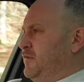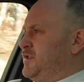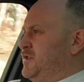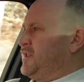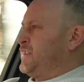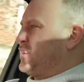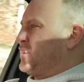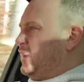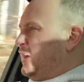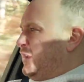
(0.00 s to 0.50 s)

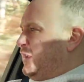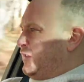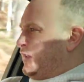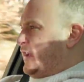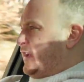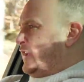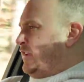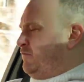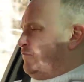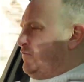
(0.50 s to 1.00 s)

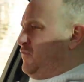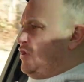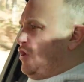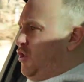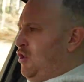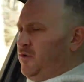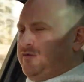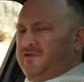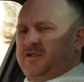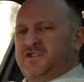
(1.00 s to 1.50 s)
slightly
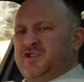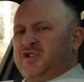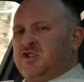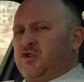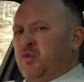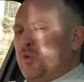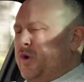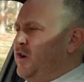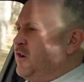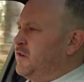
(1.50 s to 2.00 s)
not
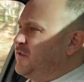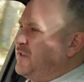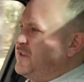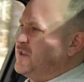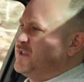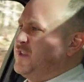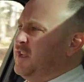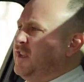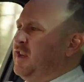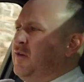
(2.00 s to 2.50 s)
square to the
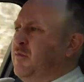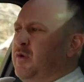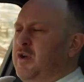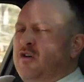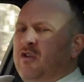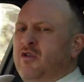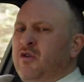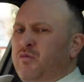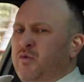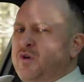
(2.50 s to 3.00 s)
steering
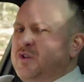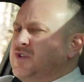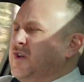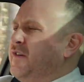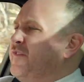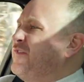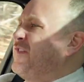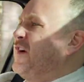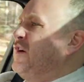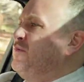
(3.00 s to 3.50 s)
wheel, which
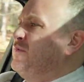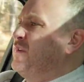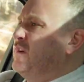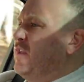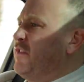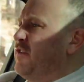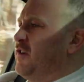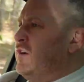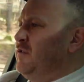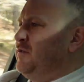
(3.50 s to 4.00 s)
I've found in
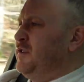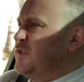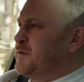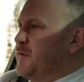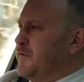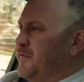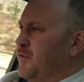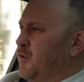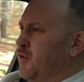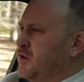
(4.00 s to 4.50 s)
other Audis
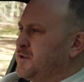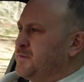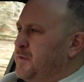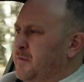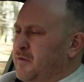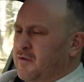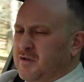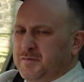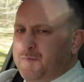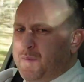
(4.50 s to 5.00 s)
before. It's
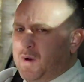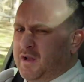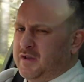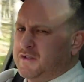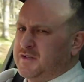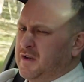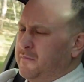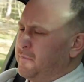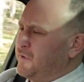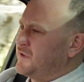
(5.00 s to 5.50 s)
maybe not as bad
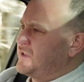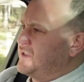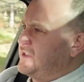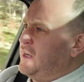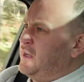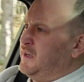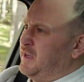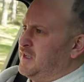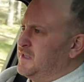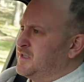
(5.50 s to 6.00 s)
as in a
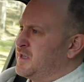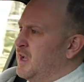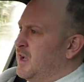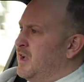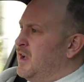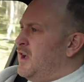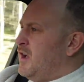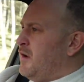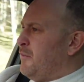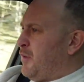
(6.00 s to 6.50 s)
Mercedes,
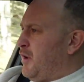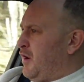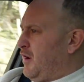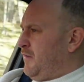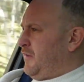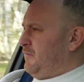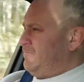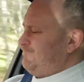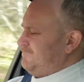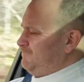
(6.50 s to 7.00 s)
but
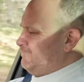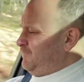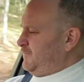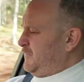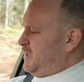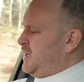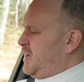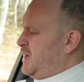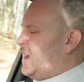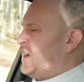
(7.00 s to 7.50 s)

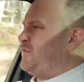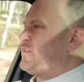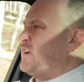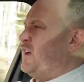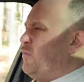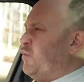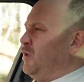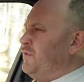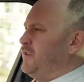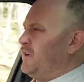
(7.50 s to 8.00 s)
yeah, I have kind
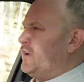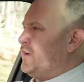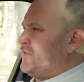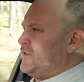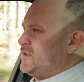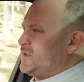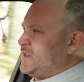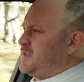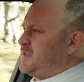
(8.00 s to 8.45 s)
of wondered if there's a